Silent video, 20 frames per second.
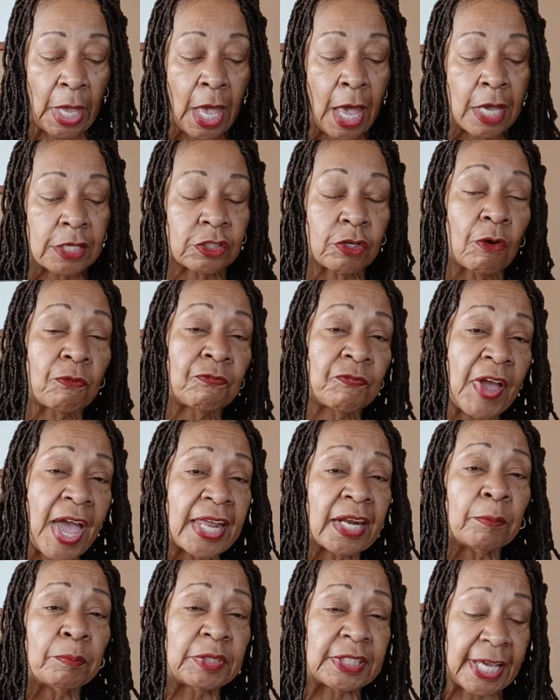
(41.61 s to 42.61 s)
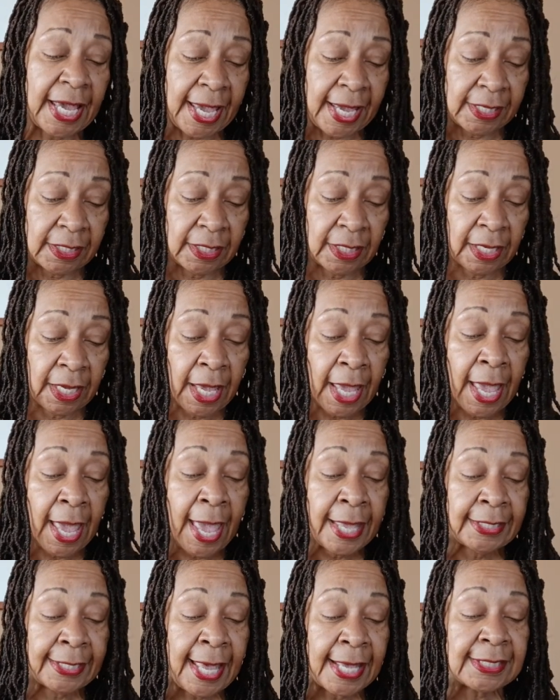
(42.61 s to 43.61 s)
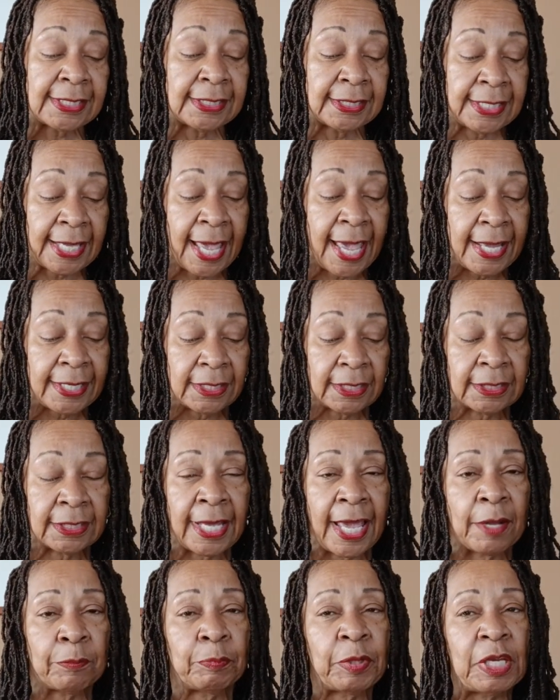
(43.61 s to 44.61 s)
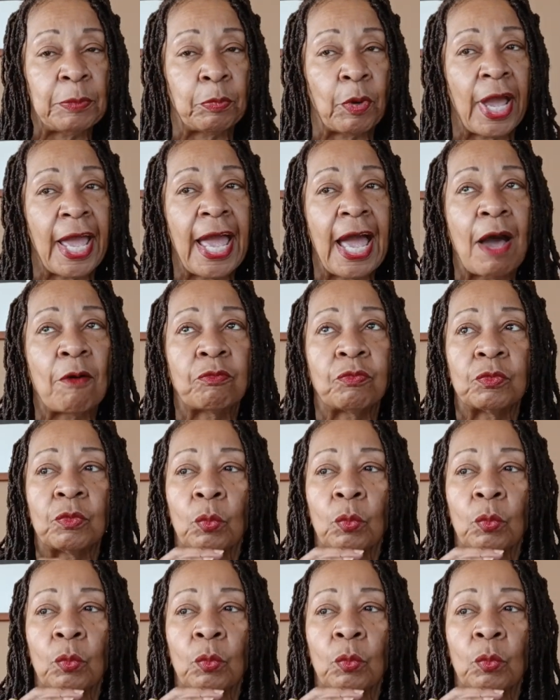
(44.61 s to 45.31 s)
So phantom debt, that's debt that people have